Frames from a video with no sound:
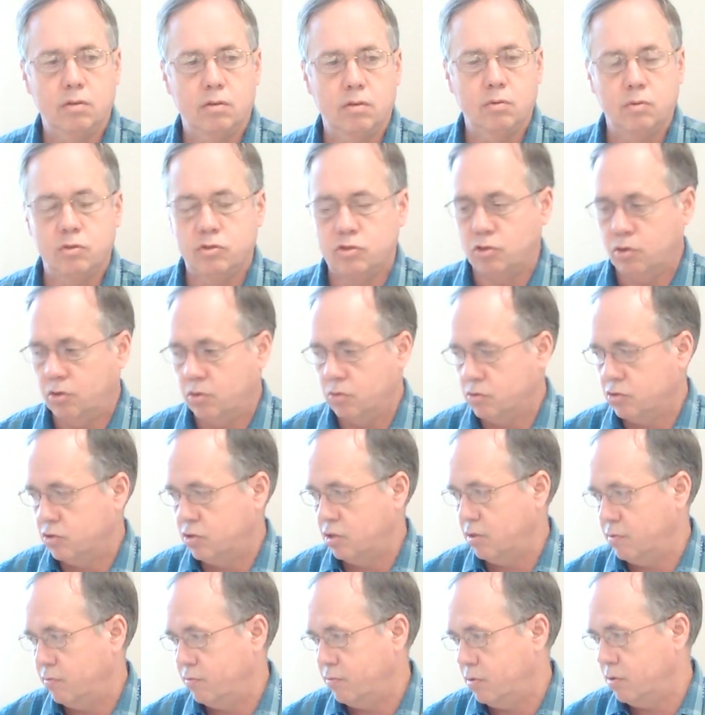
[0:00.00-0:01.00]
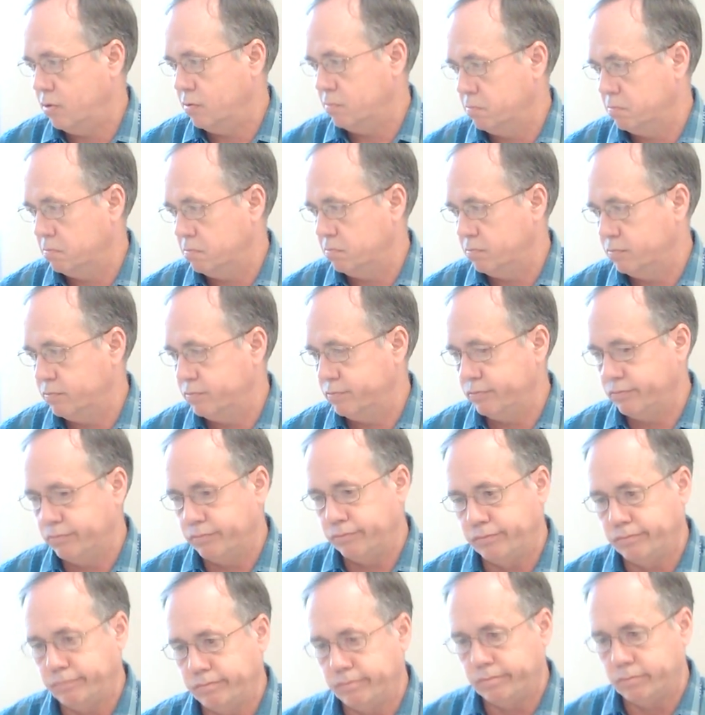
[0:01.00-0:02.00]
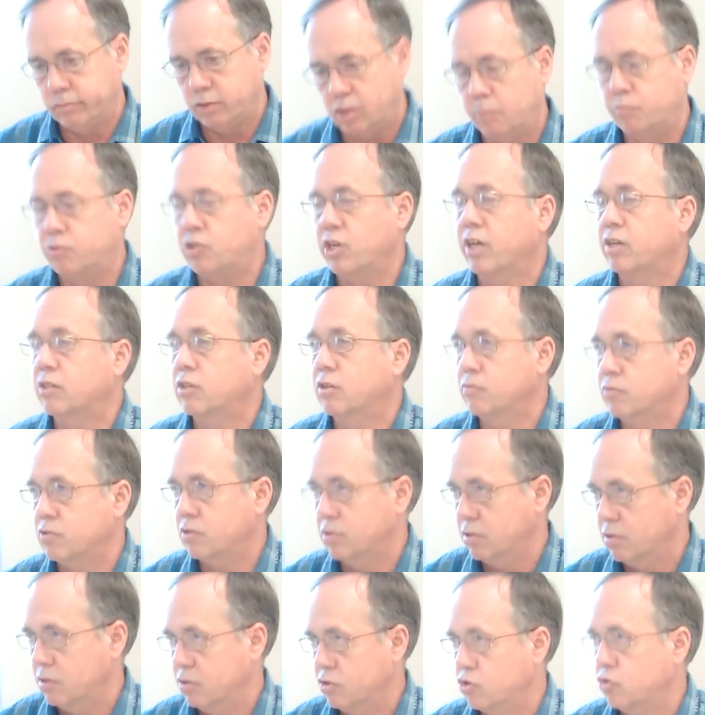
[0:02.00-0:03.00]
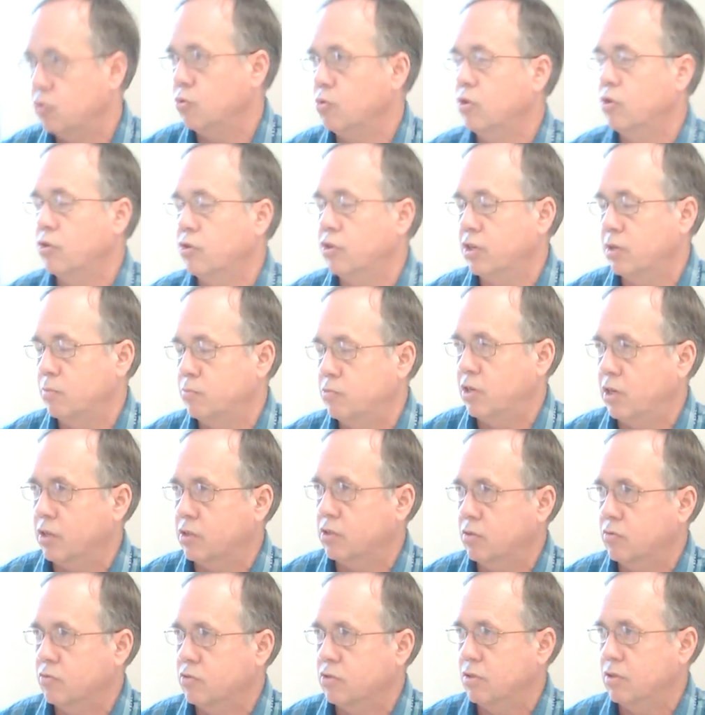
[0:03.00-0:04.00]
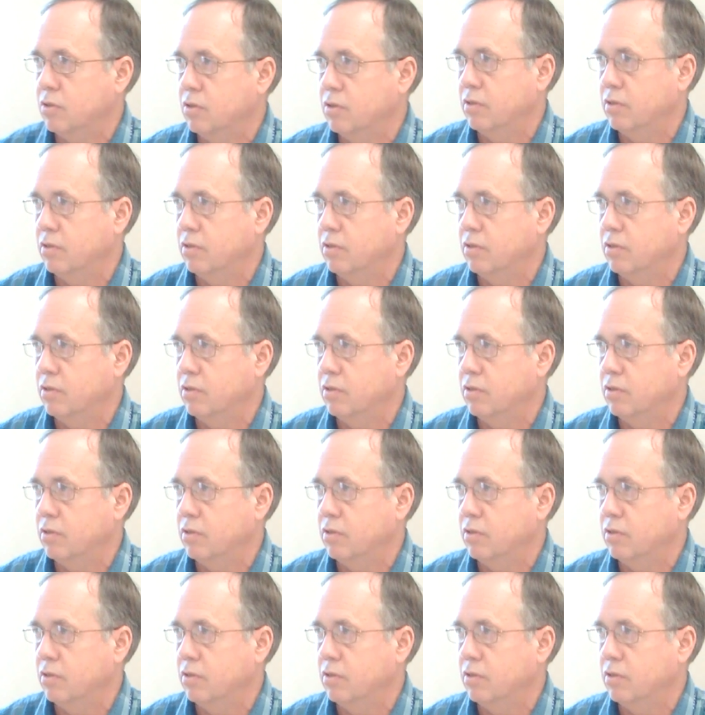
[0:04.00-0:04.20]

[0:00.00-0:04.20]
what's the O stand for? Objectives, student learning objectives.